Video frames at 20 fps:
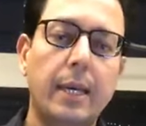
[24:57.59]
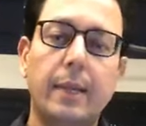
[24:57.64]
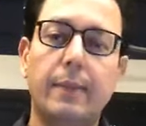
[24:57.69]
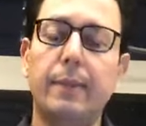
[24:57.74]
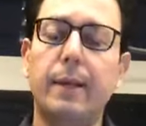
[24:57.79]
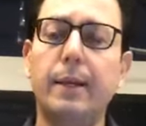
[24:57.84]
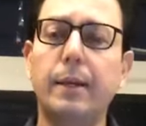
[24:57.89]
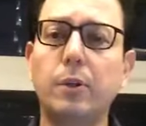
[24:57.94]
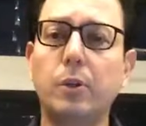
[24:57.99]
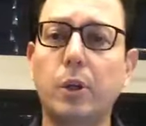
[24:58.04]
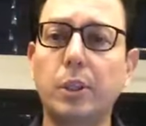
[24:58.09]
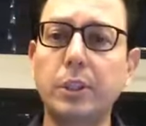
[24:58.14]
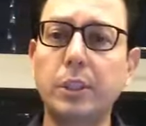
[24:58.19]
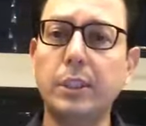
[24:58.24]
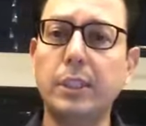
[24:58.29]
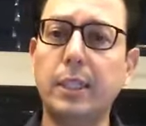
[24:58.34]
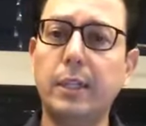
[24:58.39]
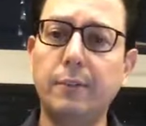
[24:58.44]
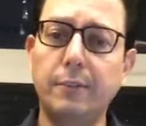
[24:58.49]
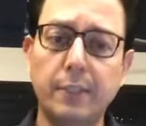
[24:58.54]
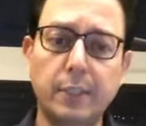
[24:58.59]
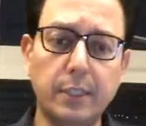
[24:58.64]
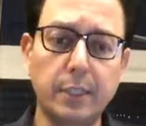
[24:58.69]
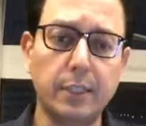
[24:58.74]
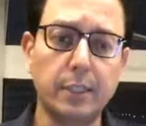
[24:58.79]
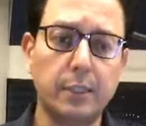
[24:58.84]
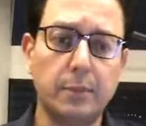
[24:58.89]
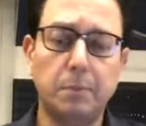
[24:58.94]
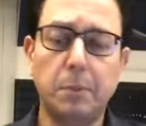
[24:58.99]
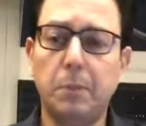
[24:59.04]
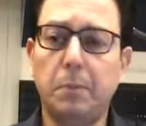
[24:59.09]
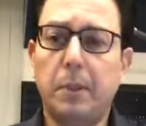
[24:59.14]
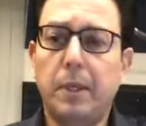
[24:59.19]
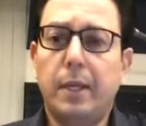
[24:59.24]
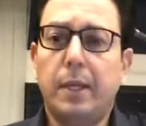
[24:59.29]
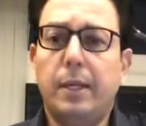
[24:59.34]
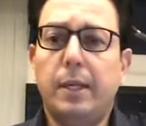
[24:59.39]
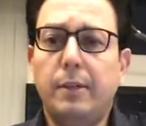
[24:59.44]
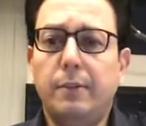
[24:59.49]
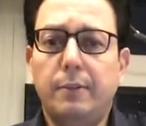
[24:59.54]
Then it causes nervousness. People are
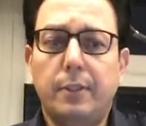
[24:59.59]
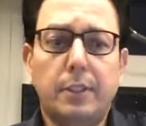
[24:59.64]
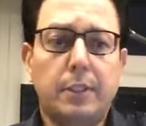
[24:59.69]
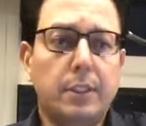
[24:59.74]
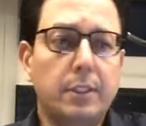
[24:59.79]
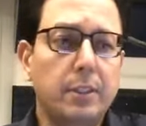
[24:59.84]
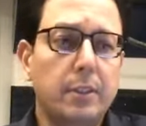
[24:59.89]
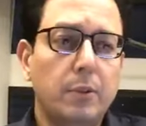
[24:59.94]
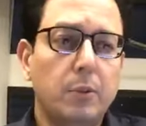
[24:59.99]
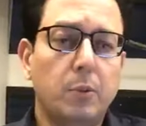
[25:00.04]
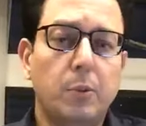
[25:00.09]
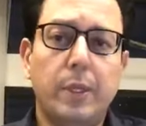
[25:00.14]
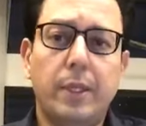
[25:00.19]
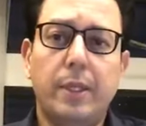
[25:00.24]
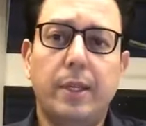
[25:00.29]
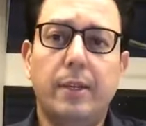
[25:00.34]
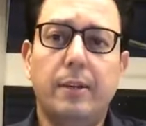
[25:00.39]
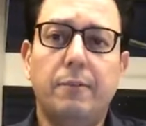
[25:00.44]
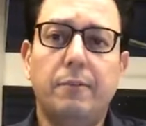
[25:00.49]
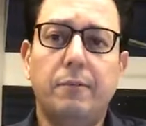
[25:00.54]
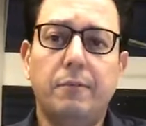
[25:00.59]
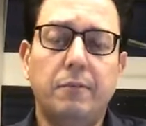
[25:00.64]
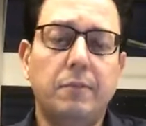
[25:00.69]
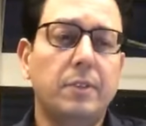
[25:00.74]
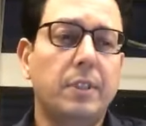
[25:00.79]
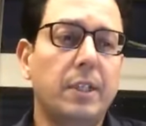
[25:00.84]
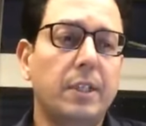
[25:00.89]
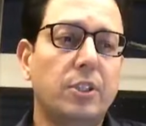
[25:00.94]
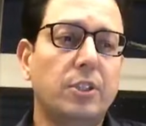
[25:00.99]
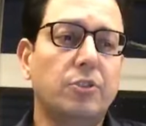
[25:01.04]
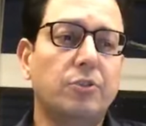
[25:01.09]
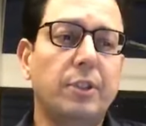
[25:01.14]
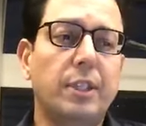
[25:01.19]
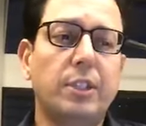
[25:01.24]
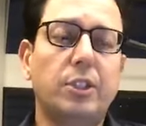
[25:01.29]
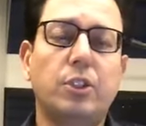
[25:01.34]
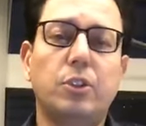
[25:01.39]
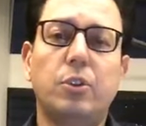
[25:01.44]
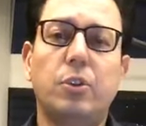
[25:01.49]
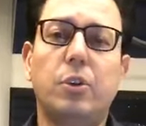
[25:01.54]
nervous when they are, they are
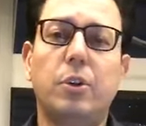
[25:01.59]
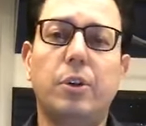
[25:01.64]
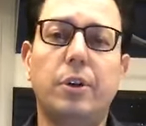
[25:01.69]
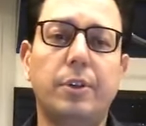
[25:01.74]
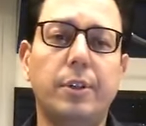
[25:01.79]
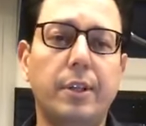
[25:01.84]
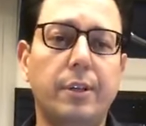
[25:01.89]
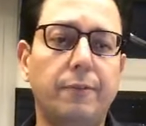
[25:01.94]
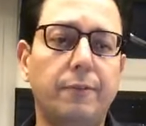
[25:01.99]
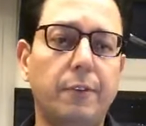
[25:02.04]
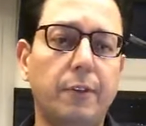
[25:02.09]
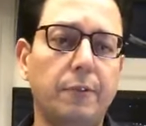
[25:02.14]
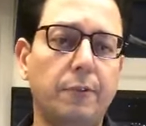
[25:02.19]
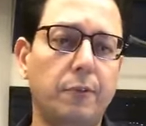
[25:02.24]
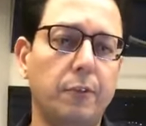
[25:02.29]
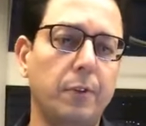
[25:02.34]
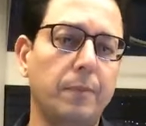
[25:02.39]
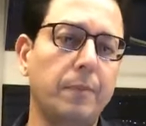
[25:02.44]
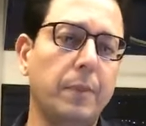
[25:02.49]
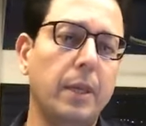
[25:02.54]
stressed or they are fearful.